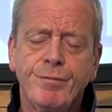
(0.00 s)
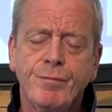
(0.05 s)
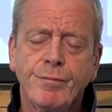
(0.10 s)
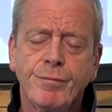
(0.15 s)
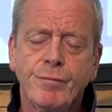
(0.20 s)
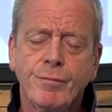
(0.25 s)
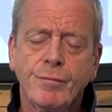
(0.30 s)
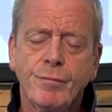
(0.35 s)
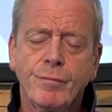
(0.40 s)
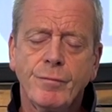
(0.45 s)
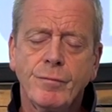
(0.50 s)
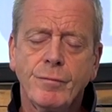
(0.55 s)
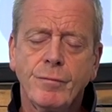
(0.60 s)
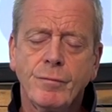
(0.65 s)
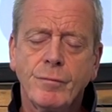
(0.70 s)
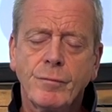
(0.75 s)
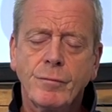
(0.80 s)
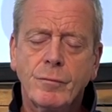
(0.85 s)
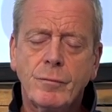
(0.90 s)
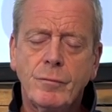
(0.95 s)

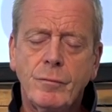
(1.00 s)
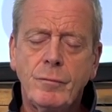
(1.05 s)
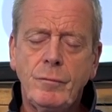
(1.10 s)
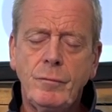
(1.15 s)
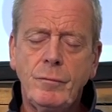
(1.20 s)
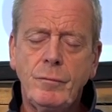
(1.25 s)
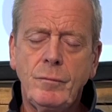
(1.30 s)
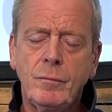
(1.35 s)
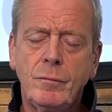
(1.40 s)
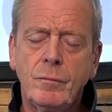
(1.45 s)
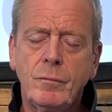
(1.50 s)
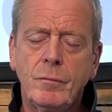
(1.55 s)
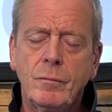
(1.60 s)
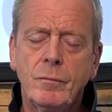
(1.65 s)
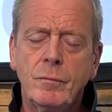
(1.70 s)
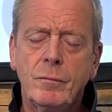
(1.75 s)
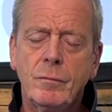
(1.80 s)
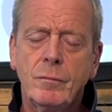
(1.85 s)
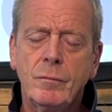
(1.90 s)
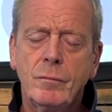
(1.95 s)

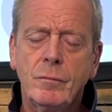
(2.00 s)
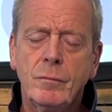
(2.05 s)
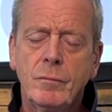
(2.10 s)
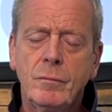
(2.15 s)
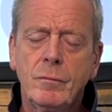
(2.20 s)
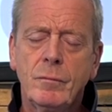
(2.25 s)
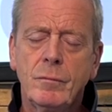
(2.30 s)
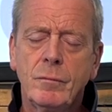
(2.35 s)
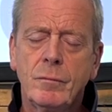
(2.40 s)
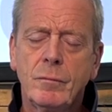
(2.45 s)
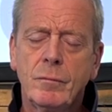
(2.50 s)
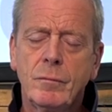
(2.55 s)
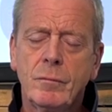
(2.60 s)
(no one is talking)